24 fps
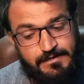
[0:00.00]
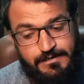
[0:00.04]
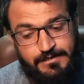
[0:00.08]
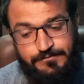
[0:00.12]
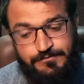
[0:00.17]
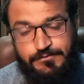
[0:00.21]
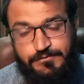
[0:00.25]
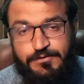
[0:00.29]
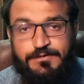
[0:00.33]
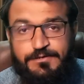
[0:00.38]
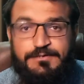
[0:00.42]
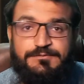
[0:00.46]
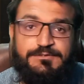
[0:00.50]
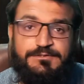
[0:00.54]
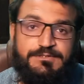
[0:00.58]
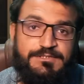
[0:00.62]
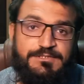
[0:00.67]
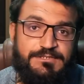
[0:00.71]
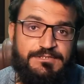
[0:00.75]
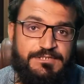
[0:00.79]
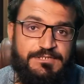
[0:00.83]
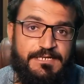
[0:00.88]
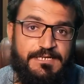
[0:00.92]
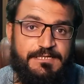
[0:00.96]
if you are new to
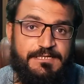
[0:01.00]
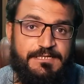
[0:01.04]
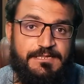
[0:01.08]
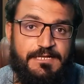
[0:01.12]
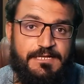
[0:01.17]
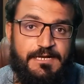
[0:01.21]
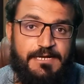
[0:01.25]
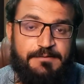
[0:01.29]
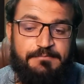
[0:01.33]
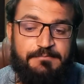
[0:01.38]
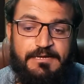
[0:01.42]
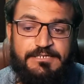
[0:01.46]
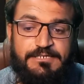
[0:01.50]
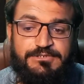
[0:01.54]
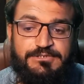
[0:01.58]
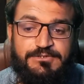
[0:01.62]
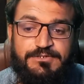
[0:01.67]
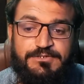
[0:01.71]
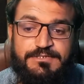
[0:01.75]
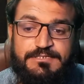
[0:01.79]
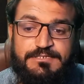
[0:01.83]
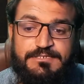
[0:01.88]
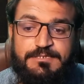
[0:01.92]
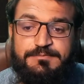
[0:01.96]
this channel, make
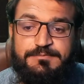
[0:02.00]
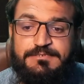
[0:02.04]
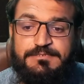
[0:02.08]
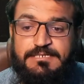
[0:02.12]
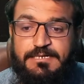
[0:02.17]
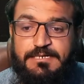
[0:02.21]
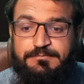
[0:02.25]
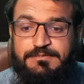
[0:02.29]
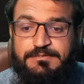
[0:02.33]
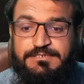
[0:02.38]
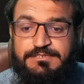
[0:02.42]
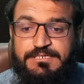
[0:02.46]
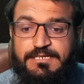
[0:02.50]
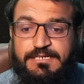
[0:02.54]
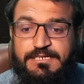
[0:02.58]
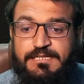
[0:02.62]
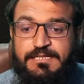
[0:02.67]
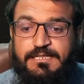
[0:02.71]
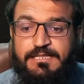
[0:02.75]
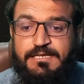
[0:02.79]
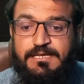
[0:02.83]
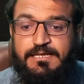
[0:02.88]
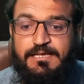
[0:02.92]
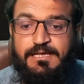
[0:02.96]
sure you subscribe the
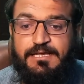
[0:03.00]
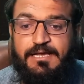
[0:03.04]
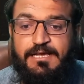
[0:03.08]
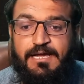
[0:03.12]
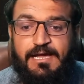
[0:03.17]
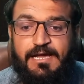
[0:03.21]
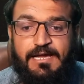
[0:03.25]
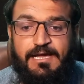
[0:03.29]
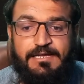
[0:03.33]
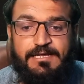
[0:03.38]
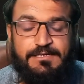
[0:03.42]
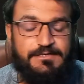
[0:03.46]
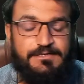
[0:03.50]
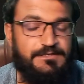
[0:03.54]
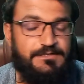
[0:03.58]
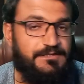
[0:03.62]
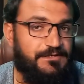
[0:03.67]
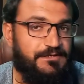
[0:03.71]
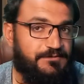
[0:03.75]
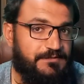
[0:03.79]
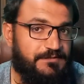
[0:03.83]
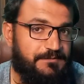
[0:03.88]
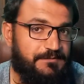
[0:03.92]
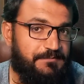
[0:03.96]
channel and
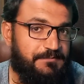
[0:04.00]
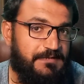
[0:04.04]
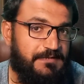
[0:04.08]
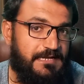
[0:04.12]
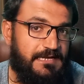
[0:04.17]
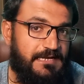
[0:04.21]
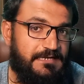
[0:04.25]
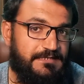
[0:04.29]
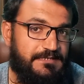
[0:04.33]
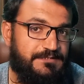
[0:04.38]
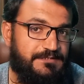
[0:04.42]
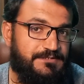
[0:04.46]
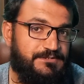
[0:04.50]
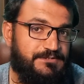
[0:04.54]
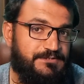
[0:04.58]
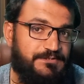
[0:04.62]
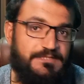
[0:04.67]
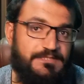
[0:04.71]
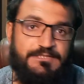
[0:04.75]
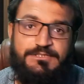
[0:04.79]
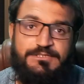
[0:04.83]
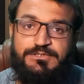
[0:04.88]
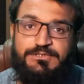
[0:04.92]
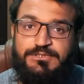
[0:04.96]
click on the bell icon so
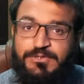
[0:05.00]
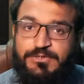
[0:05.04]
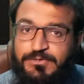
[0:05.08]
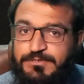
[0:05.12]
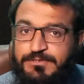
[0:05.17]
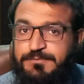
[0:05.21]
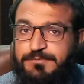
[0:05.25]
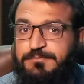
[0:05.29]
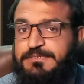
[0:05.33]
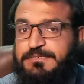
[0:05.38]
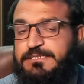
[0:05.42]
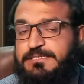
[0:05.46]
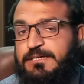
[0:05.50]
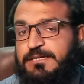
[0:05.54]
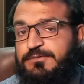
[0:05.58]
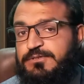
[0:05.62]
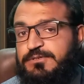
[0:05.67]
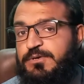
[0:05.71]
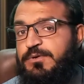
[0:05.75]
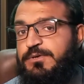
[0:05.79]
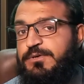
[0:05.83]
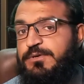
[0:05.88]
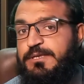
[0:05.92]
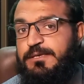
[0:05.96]
that you don't miss
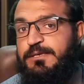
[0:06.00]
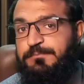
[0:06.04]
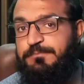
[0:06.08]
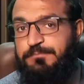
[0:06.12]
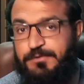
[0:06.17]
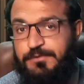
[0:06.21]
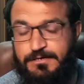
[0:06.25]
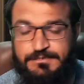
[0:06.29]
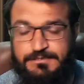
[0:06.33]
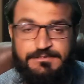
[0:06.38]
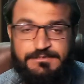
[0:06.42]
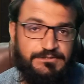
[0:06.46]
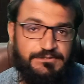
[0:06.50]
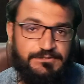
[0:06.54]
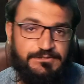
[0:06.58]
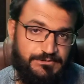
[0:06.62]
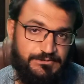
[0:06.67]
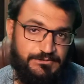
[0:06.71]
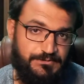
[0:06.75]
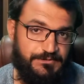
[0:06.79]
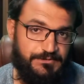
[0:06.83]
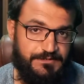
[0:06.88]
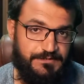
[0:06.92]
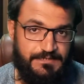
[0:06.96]
out on important
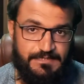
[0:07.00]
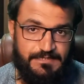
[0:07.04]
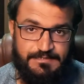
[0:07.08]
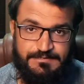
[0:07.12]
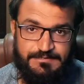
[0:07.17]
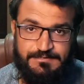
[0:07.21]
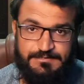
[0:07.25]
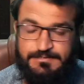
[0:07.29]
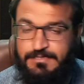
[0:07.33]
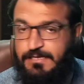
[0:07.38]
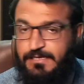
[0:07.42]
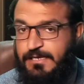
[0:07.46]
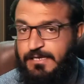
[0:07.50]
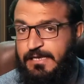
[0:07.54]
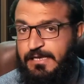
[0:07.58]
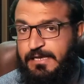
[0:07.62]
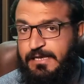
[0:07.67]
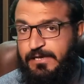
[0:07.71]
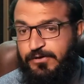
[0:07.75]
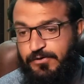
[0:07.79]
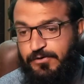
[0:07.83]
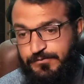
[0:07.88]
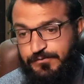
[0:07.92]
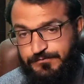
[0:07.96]
tutorials
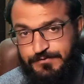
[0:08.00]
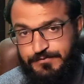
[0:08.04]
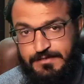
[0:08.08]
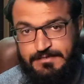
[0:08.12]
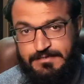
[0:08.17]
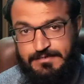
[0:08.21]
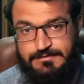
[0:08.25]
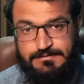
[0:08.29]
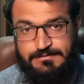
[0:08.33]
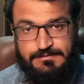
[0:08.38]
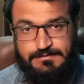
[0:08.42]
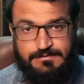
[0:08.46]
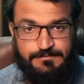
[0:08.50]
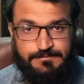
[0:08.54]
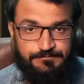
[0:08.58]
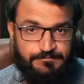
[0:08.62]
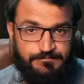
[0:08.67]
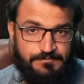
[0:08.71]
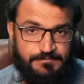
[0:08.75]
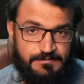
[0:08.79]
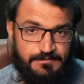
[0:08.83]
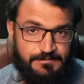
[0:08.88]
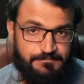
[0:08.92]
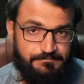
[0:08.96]
of this
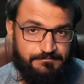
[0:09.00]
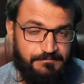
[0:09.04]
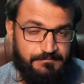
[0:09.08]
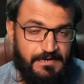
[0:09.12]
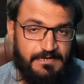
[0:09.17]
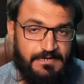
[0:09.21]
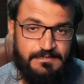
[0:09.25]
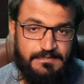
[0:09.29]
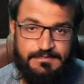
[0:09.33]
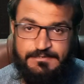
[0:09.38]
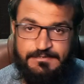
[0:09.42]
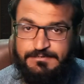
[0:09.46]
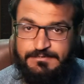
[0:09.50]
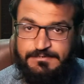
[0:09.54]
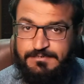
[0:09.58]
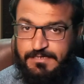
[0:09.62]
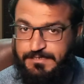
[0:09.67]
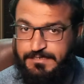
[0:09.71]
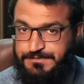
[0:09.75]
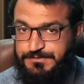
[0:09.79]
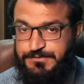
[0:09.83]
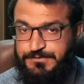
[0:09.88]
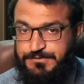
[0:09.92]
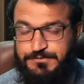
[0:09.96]
backlinks
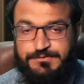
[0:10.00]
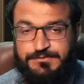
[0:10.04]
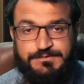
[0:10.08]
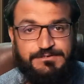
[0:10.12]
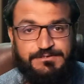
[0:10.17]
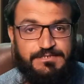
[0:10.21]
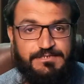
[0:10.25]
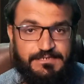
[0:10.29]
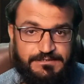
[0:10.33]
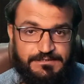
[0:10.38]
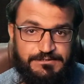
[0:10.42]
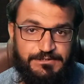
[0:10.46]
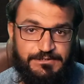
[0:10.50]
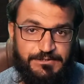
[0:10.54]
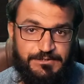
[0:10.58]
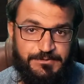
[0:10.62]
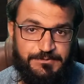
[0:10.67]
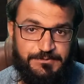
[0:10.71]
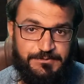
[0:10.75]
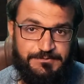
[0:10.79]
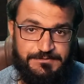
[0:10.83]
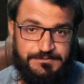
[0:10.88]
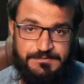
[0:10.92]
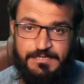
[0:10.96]
SEO strategy
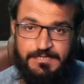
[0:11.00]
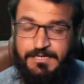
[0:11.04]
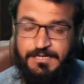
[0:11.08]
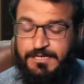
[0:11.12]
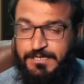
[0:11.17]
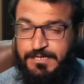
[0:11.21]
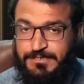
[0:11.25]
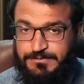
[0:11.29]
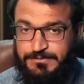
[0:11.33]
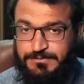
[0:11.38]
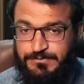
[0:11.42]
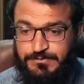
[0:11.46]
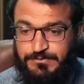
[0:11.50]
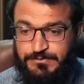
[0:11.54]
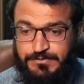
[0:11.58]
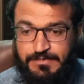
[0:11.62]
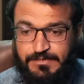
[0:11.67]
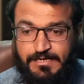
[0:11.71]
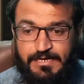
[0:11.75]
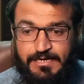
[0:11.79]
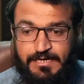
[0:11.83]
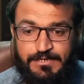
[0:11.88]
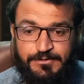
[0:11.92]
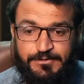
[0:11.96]
course. So
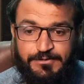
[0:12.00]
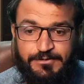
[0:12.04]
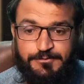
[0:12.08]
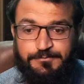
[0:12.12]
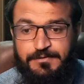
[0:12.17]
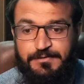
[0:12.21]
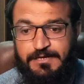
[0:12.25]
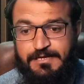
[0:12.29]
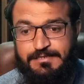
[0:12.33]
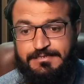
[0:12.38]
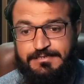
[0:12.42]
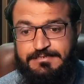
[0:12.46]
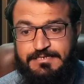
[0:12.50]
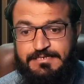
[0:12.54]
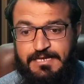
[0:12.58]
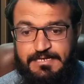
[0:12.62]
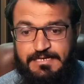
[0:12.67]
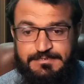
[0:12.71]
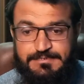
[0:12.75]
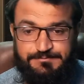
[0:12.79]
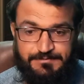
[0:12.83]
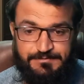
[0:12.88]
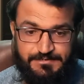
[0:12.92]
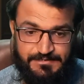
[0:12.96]
I hope this
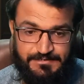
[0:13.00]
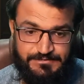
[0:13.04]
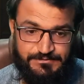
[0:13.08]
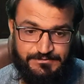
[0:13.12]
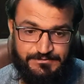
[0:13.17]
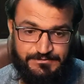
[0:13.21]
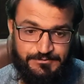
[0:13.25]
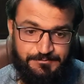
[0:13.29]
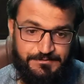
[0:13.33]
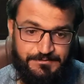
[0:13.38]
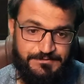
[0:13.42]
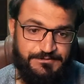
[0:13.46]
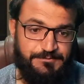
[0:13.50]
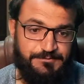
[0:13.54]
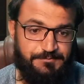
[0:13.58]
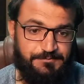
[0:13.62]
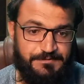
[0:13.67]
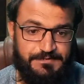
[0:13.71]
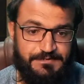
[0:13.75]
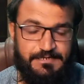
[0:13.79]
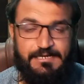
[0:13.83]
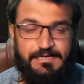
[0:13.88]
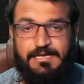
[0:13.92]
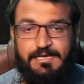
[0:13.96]
has been a super,
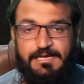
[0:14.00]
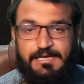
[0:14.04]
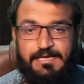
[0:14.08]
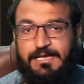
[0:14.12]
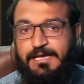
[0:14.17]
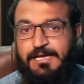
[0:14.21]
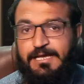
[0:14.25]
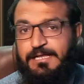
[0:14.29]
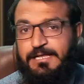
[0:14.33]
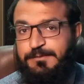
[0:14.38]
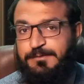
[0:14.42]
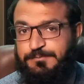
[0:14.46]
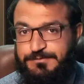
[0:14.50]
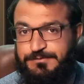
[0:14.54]
super helpful